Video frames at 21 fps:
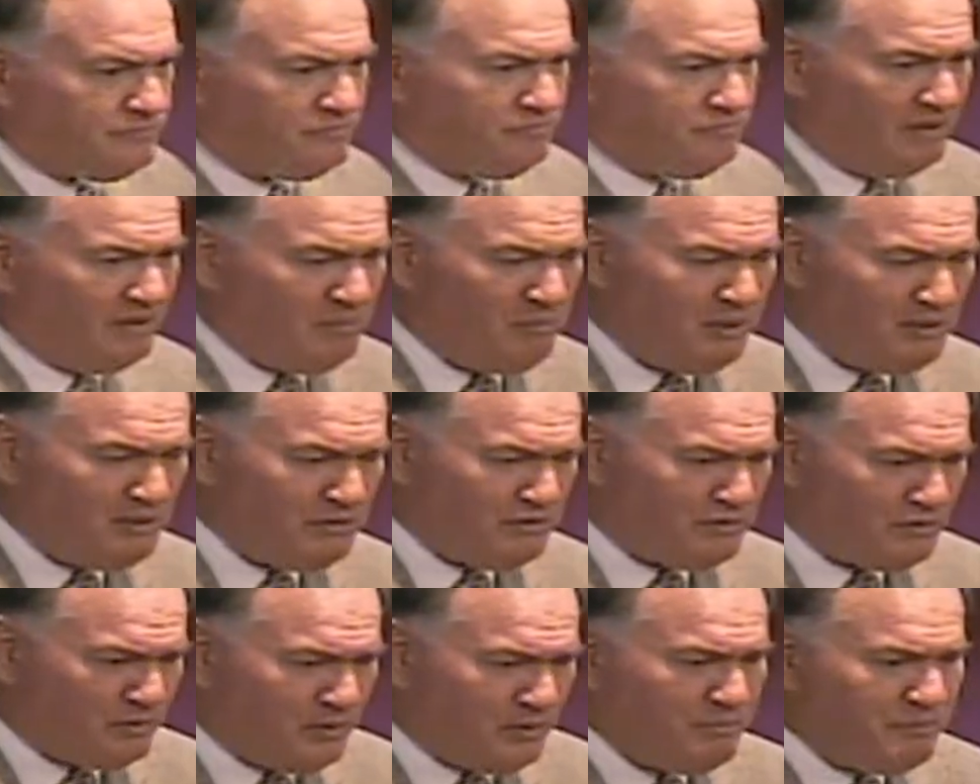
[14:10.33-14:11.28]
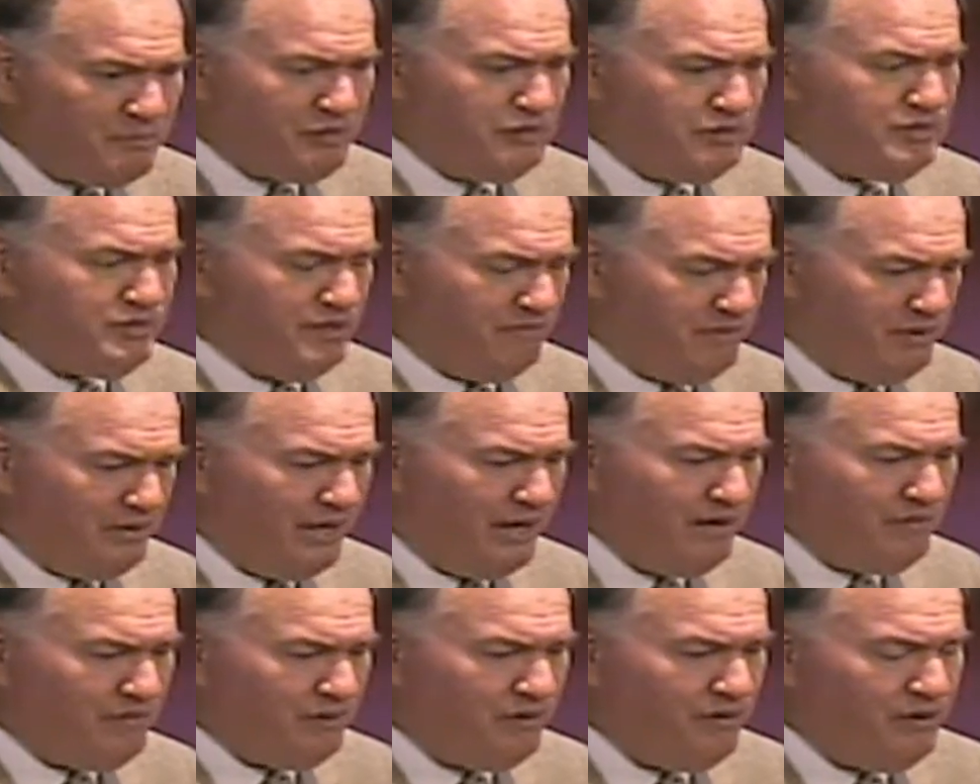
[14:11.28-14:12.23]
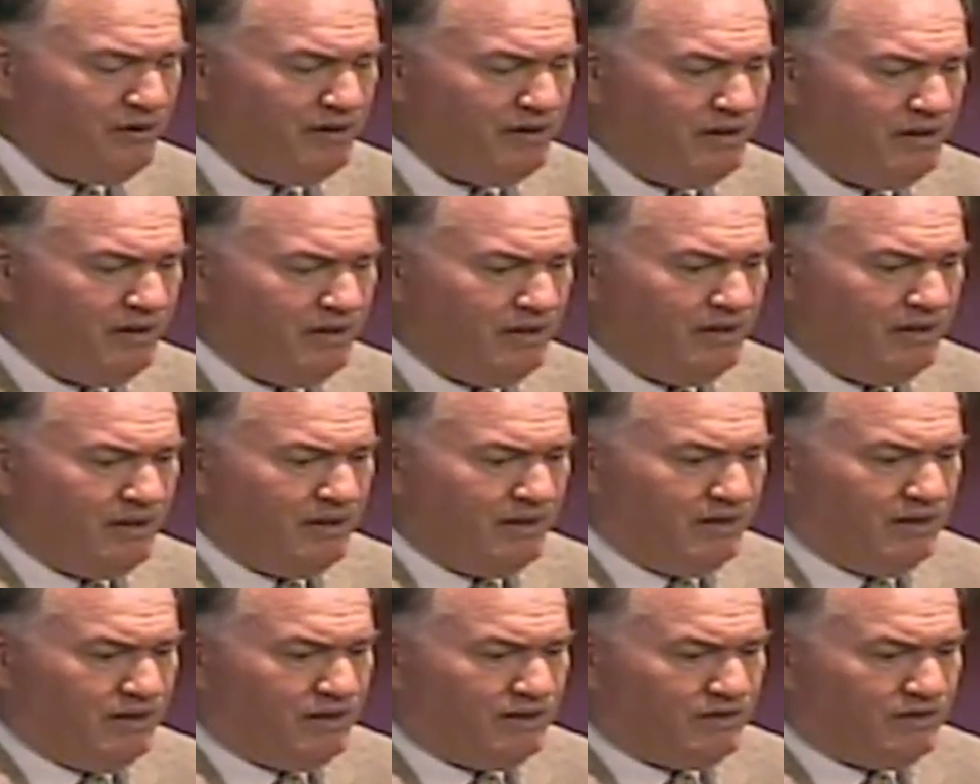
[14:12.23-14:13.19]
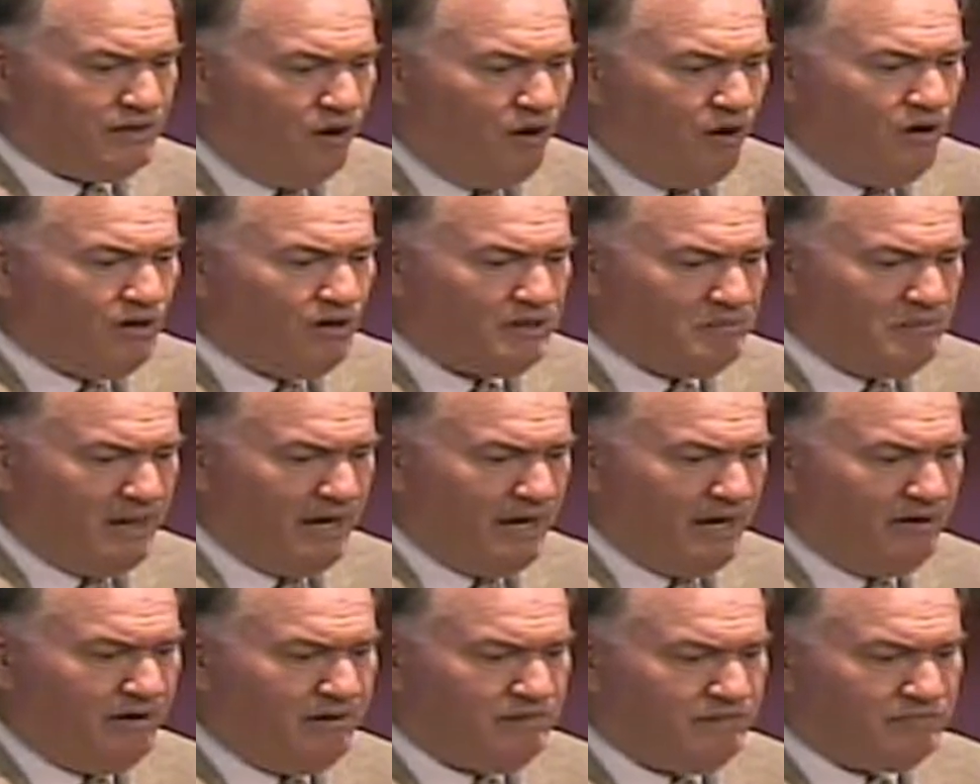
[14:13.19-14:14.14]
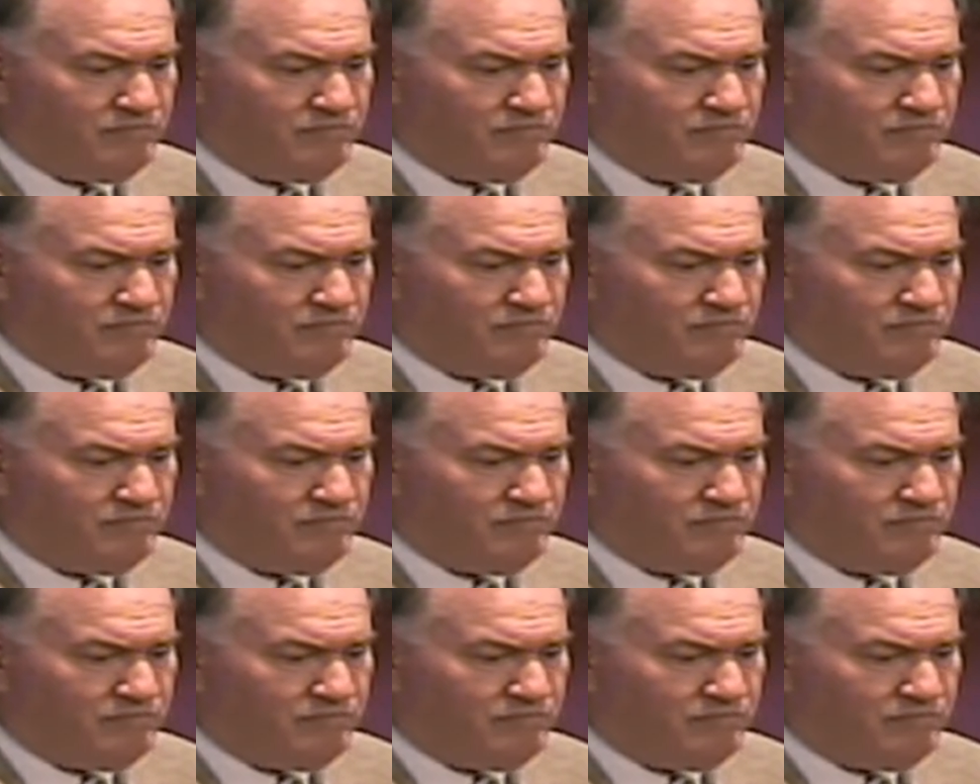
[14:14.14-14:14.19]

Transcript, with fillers: but the Scriptures have never talked about